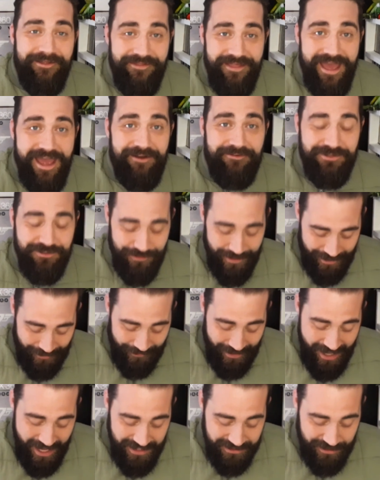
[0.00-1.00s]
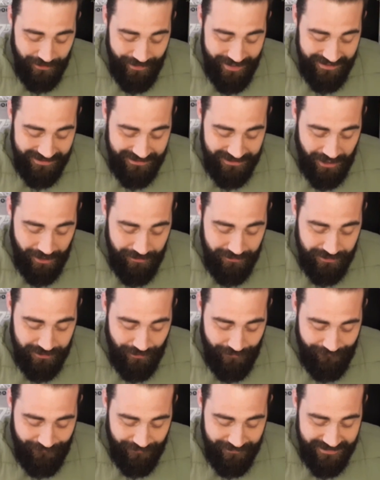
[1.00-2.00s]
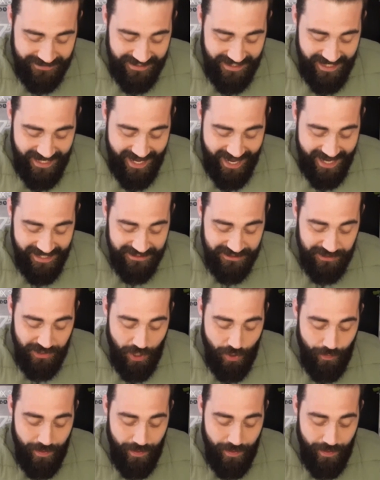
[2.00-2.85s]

there as well. So in total from CEX,